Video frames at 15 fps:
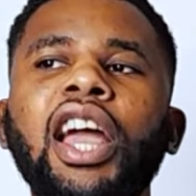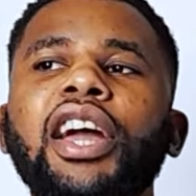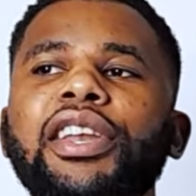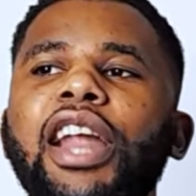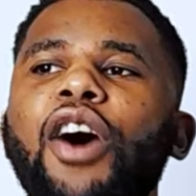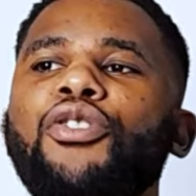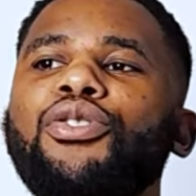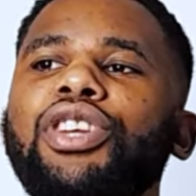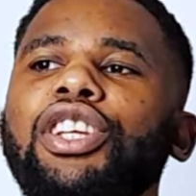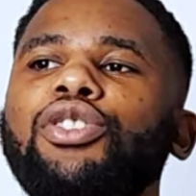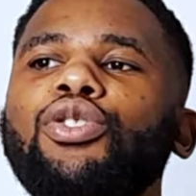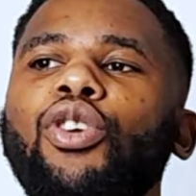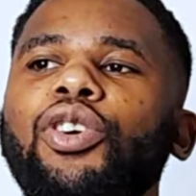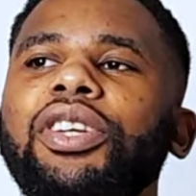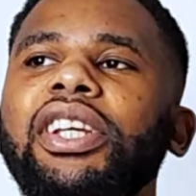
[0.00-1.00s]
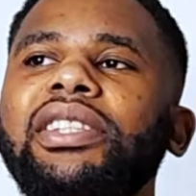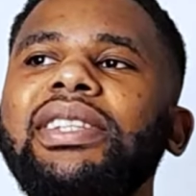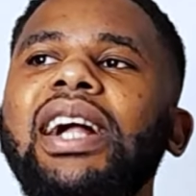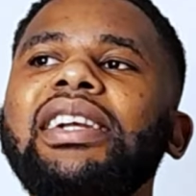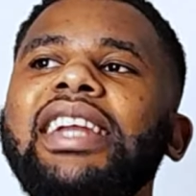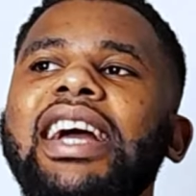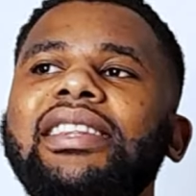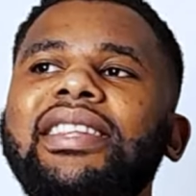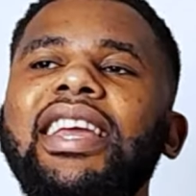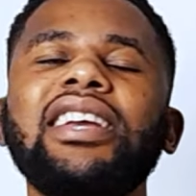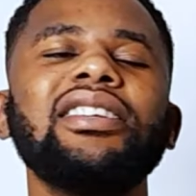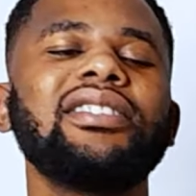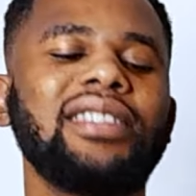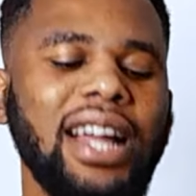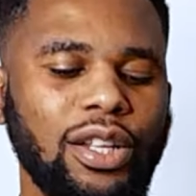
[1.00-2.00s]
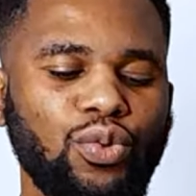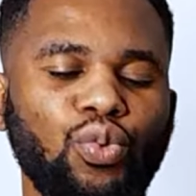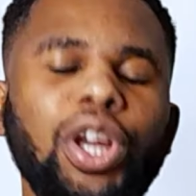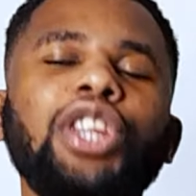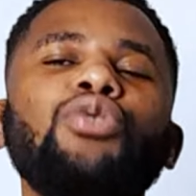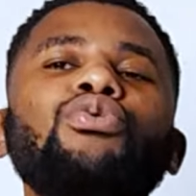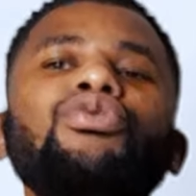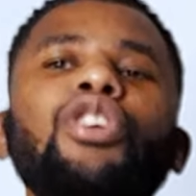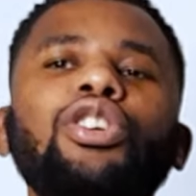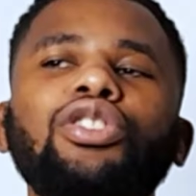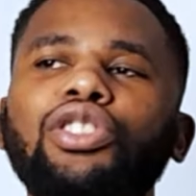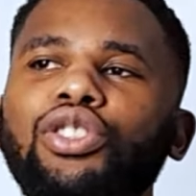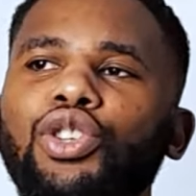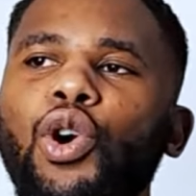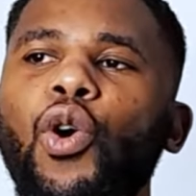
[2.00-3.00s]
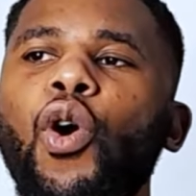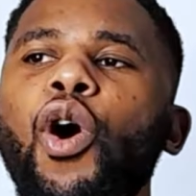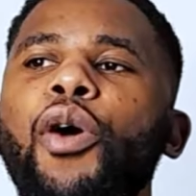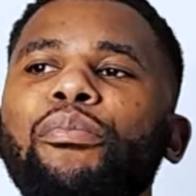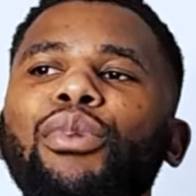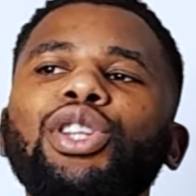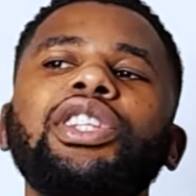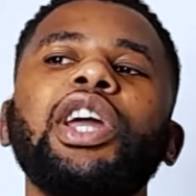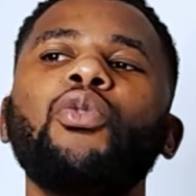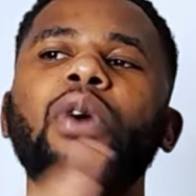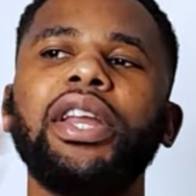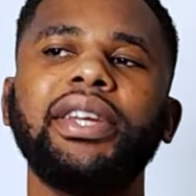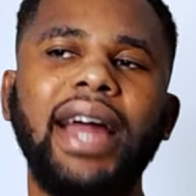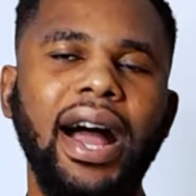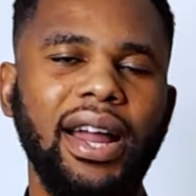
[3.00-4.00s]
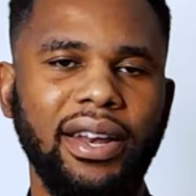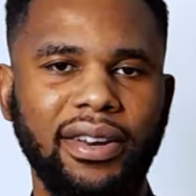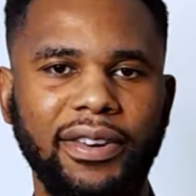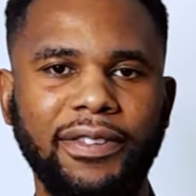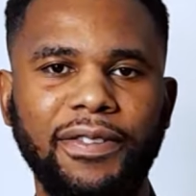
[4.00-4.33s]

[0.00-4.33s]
Now you need to understand there are things that we do not know, but they were done.